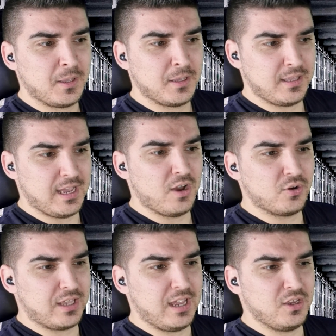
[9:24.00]
Yeah,
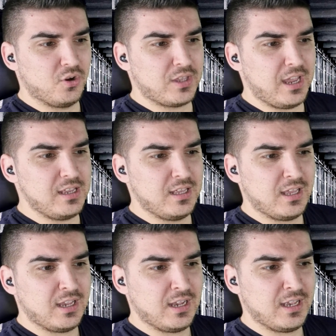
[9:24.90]
okay, okay.
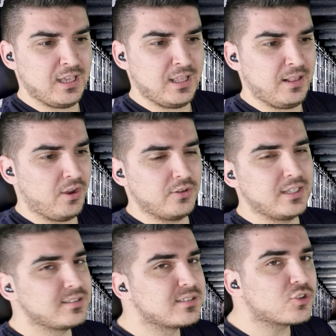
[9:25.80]
Oh,
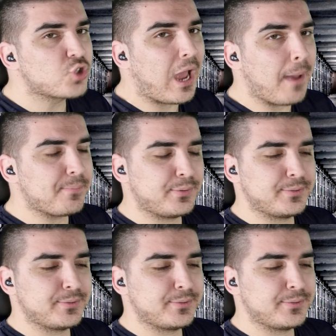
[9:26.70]
this is a trap.